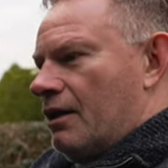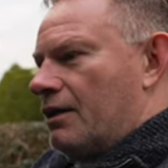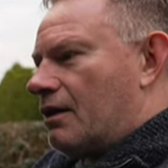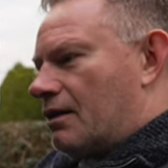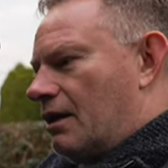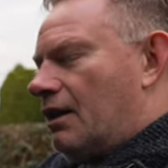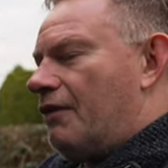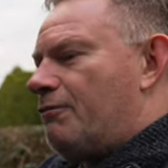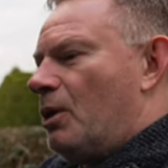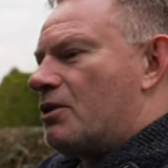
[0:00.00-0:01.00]
The
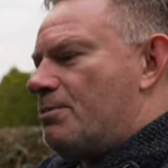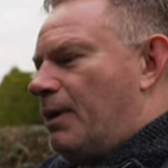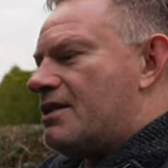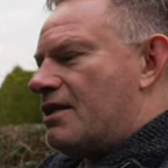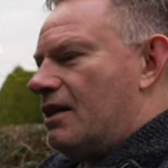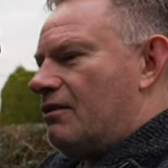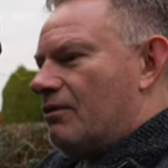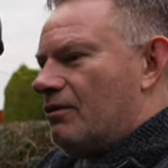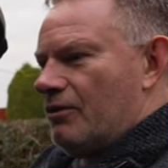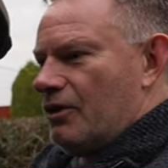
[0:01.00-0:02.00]
glove box button,
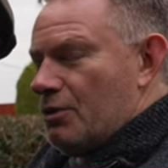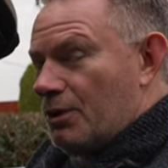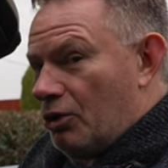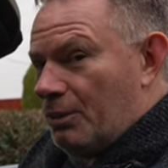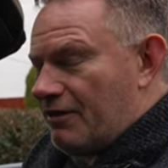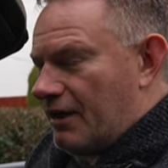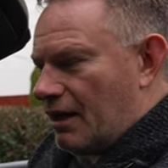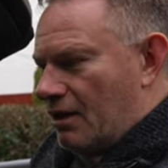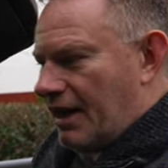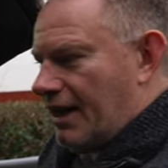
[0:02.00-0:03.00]
you'd normally
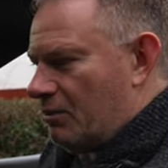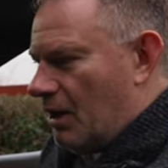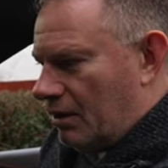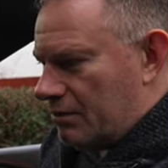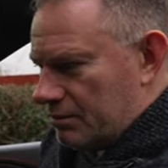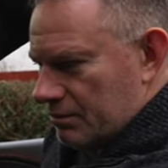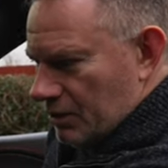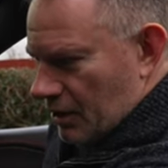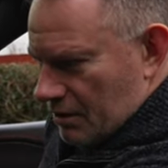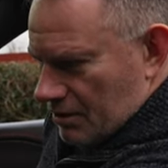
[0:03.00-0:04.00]
think, okay, well,
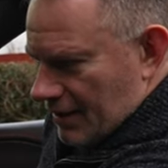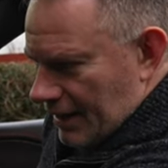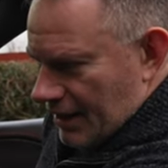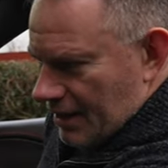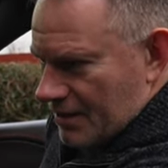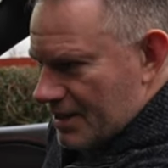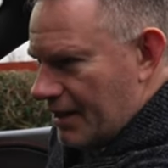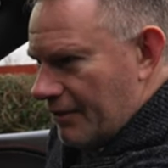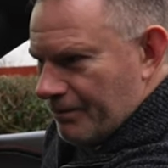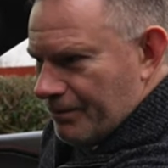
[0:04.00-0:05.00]
what, it's round here, is it?